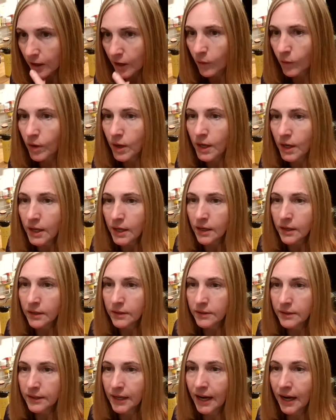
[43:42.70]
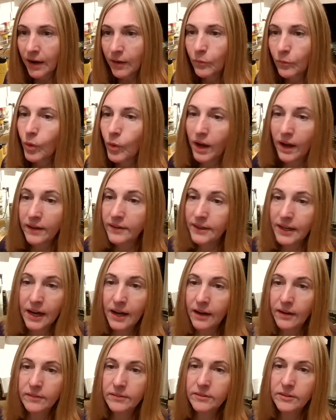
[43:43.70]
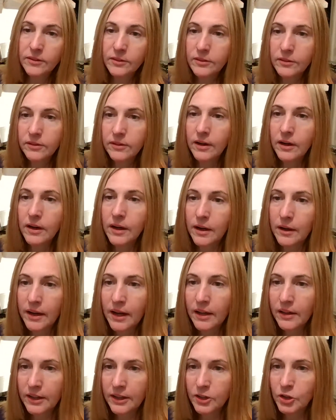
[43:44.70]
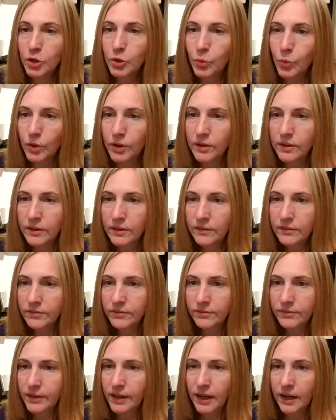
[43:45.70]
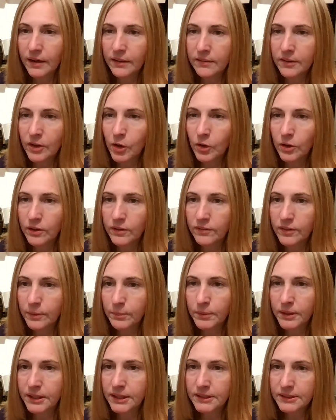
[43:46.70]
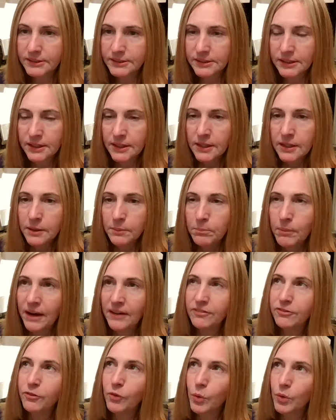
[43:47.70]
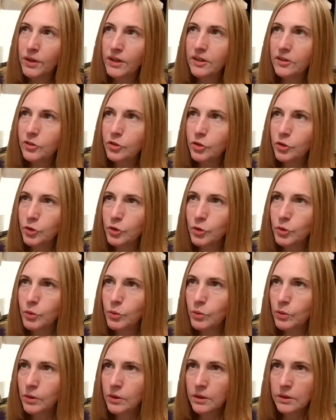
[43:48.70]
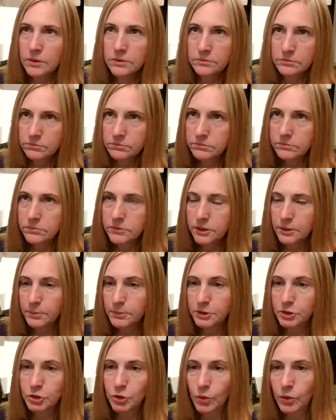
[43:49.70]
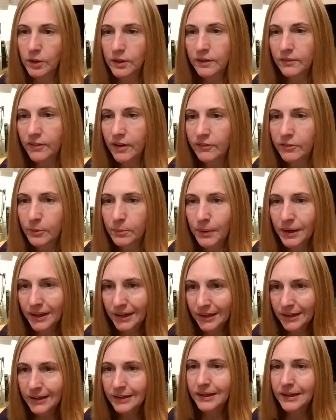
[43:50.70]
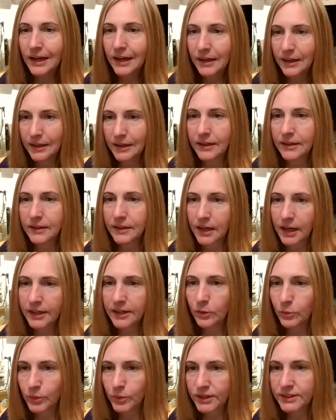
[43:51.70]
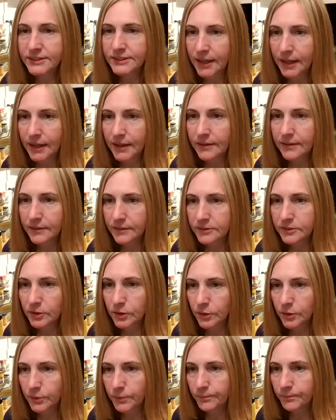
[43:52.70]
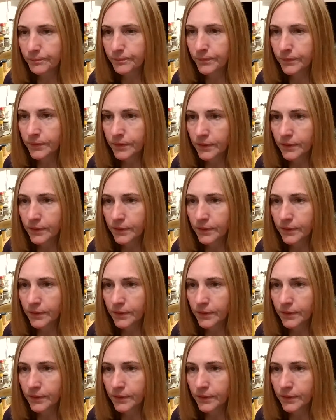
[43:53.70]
Oh, yeah. Well, yeah. Ellie, you wouldn't have, yeah, heard of it because by 42, the majority of everybody had kind of reset. So